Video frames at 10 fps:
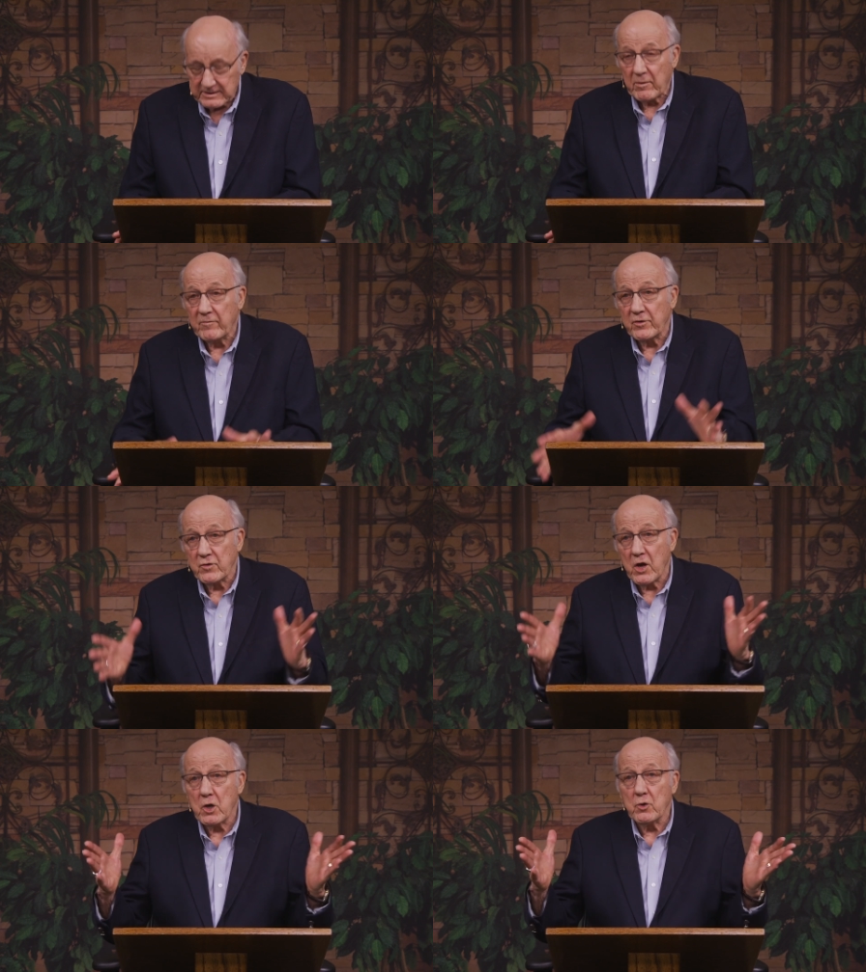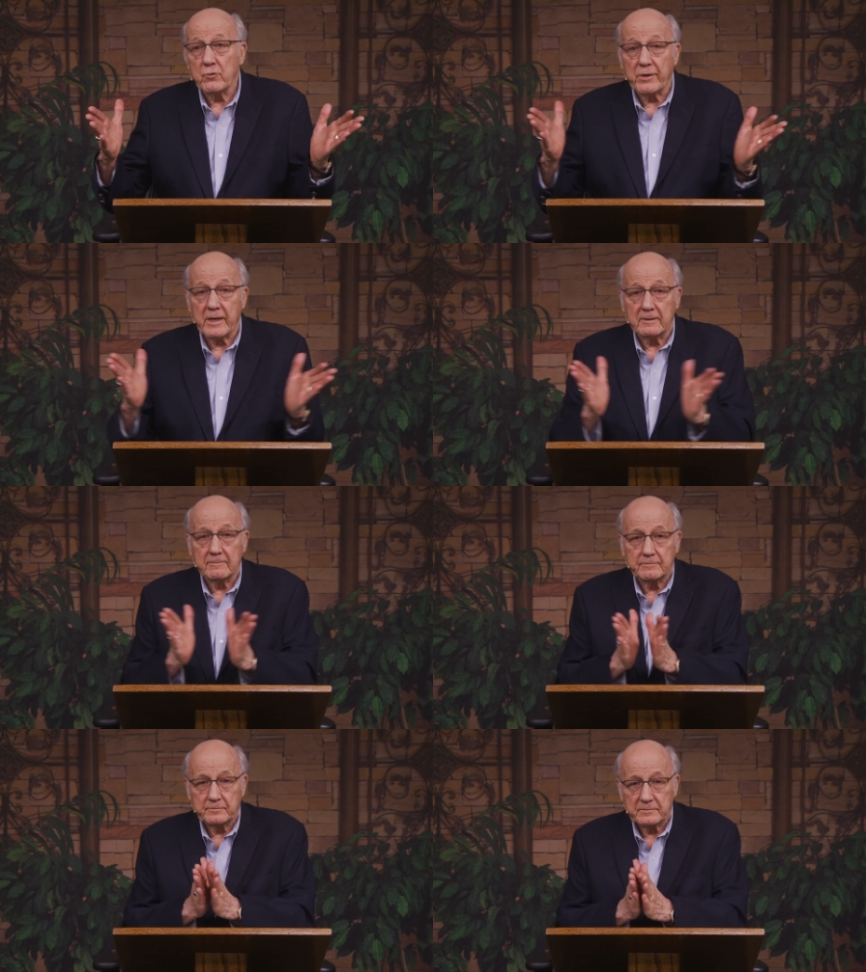Some of you know
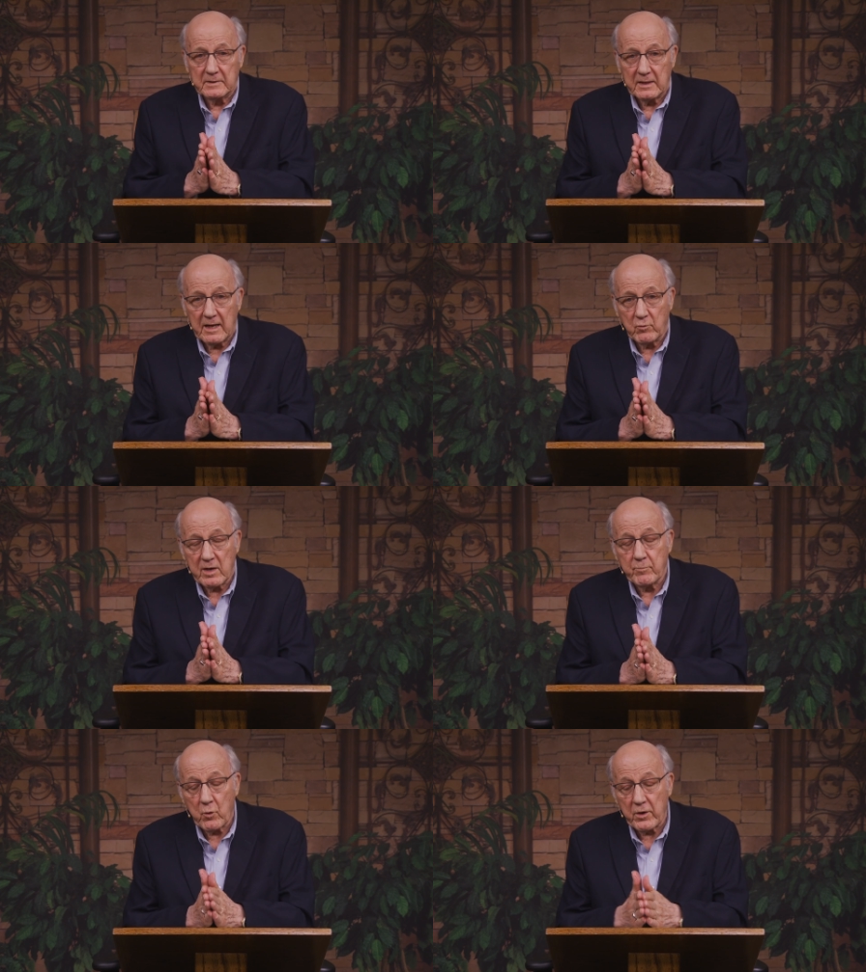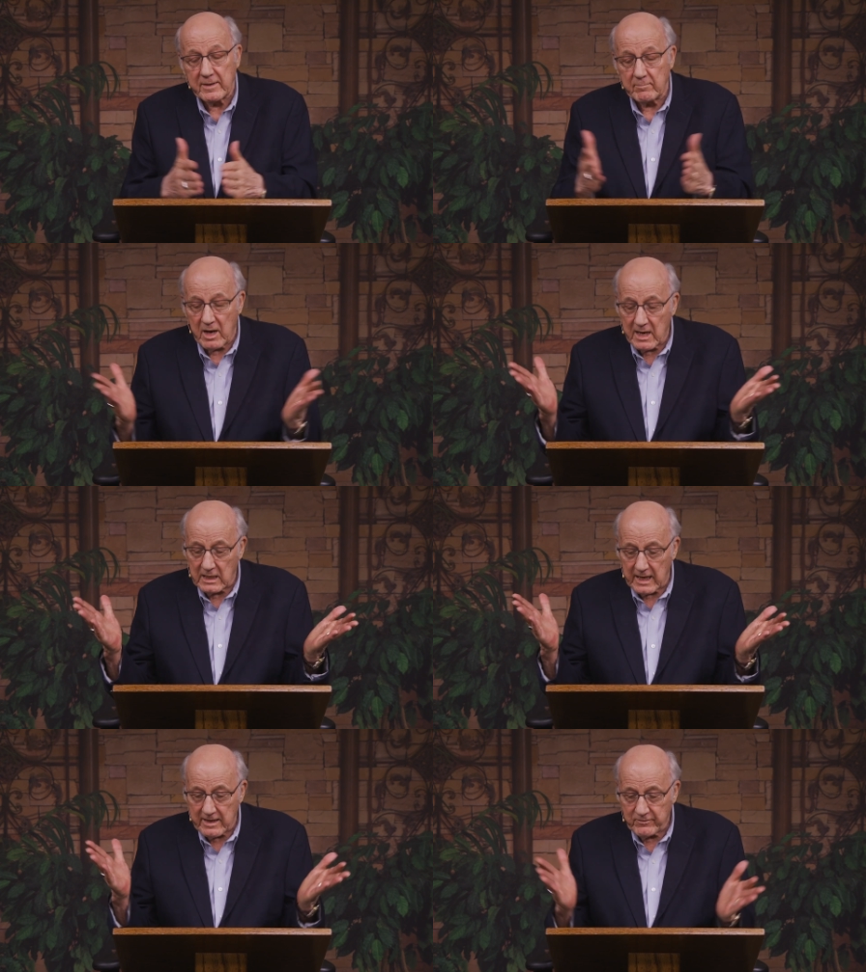that at one point in my
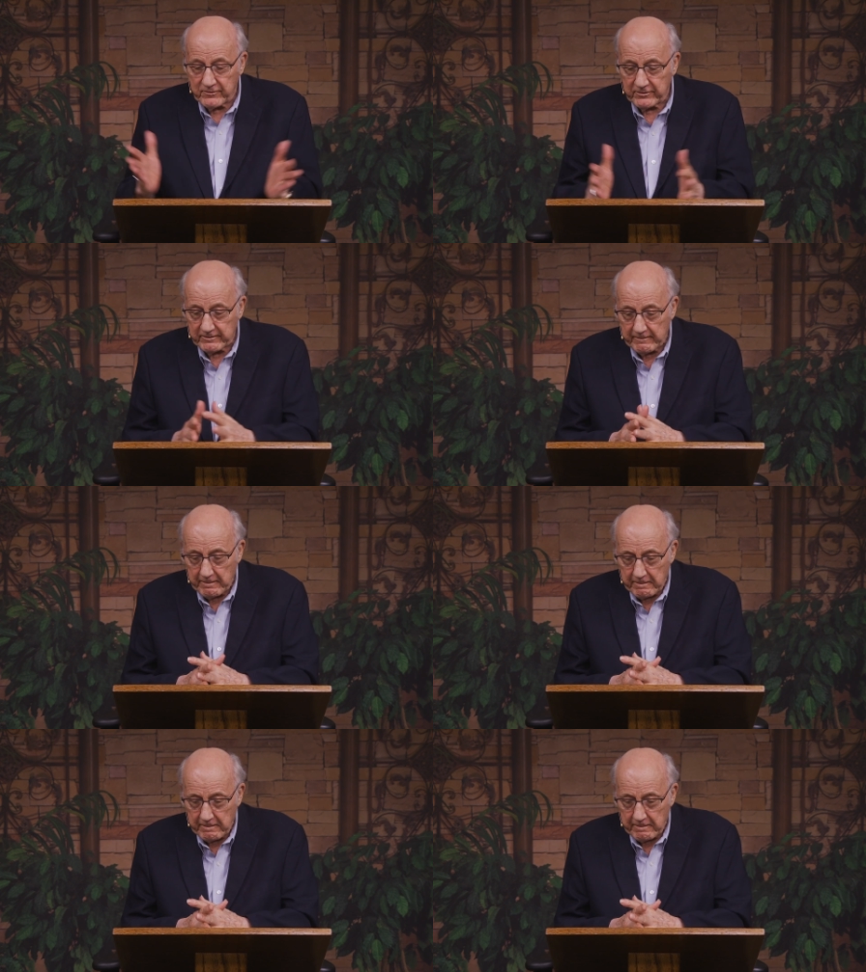life.